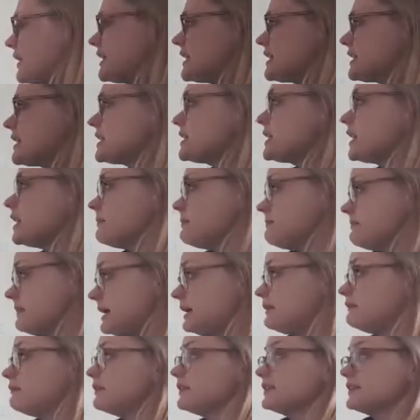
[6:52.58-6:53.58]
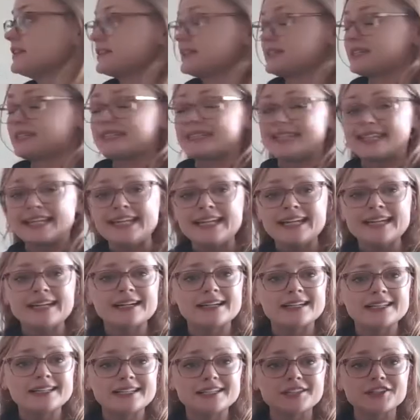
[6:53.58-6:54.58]
What this is going to mean for the
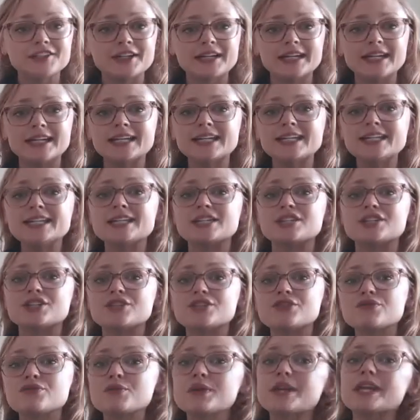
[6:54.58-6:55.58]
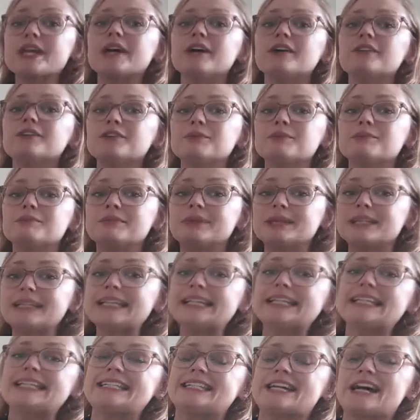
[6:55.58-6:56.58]
city, on the other hand, is $300
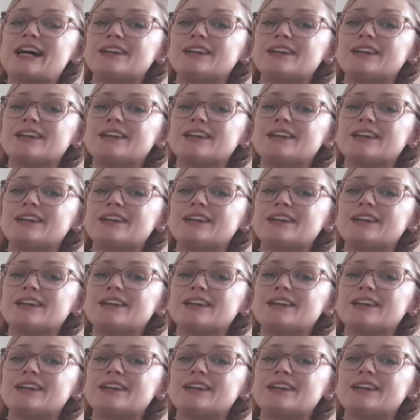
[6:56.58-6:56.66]
million